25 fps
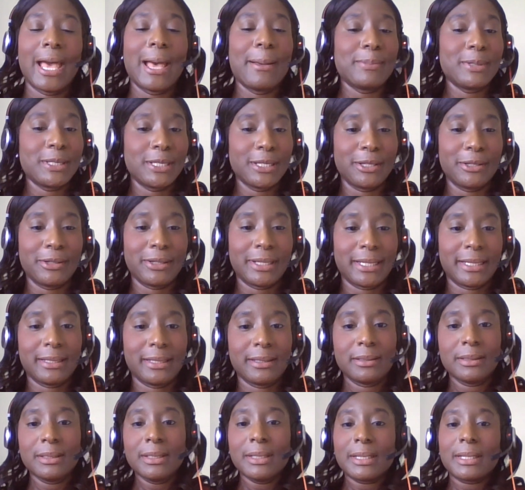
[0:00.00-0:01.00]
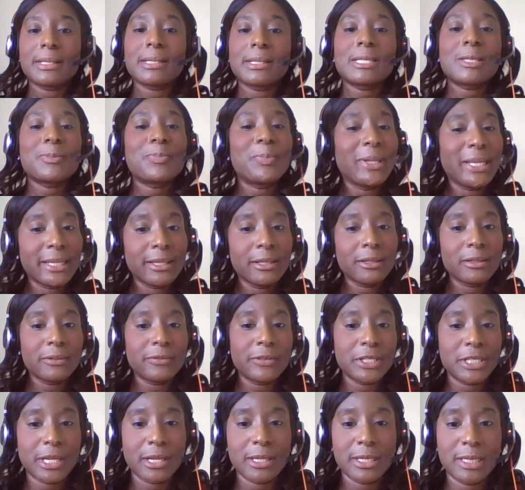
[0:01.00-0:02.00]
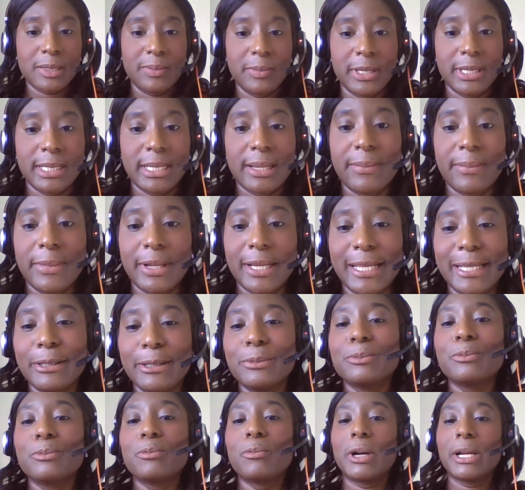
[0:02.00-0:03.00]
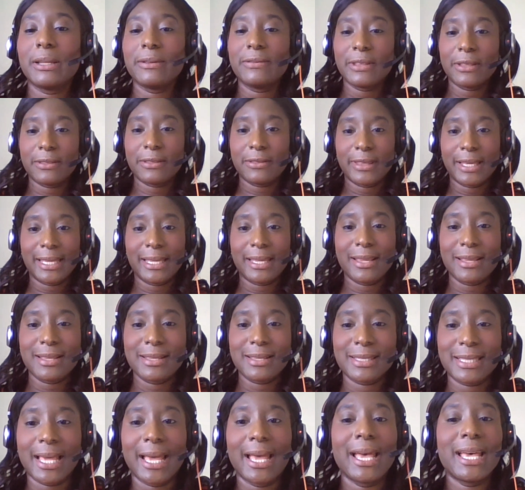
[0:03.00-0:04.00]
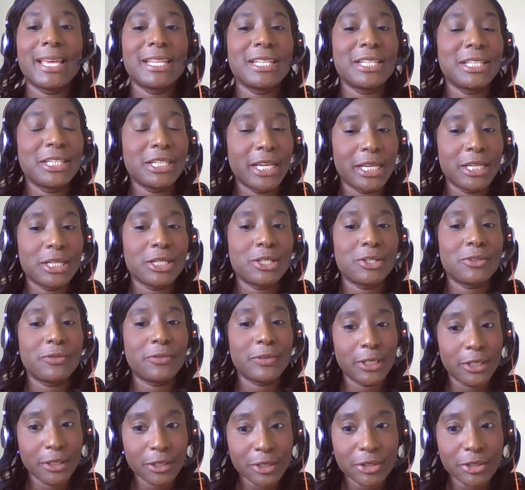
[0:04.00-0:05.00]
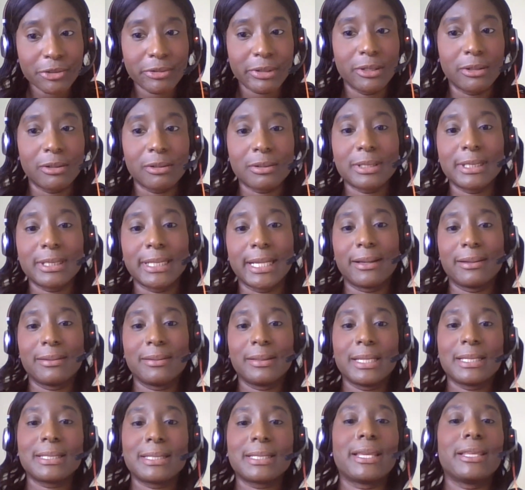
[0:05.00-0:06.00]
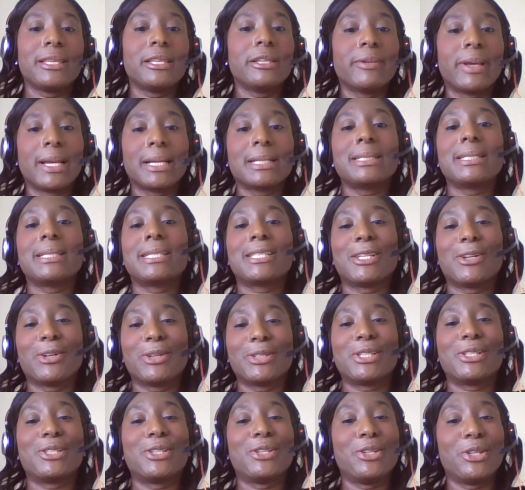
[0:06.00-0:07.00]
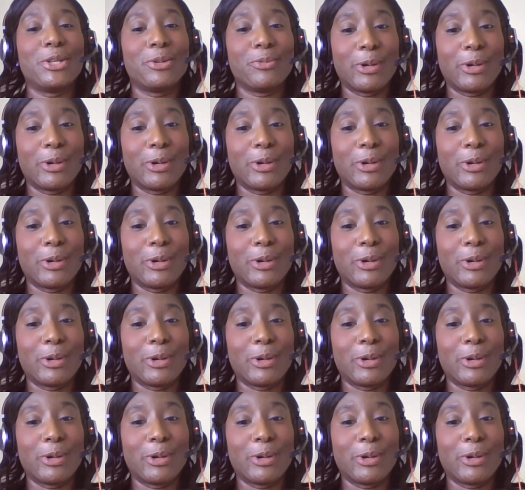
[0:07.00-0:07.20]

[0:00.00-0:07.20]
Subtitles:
Absolutely. And speaking of adjustments, Emily, one of the things that has changed for you during lockdown is that you actually started a